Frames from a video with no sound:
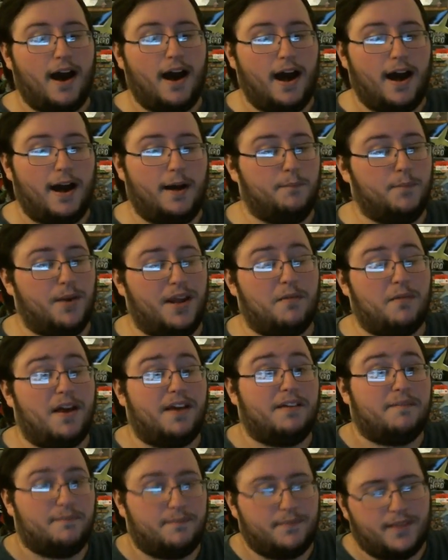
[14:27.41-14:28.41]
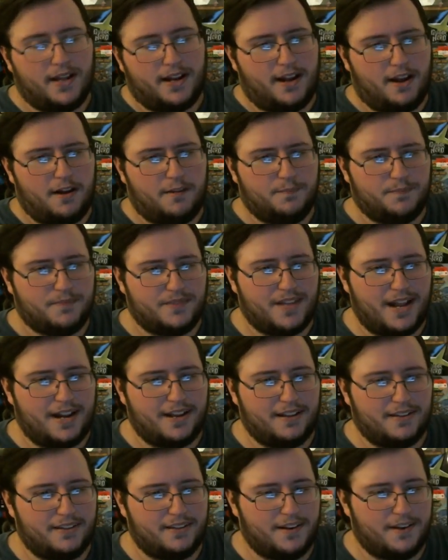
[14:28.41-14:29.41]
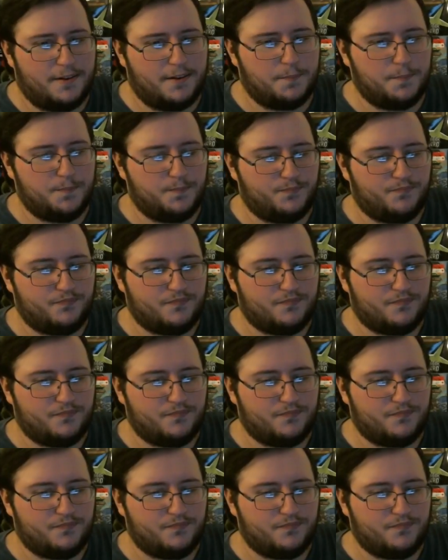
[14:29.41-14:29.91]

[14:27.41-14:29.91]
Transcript: But anyway, there you go. That's the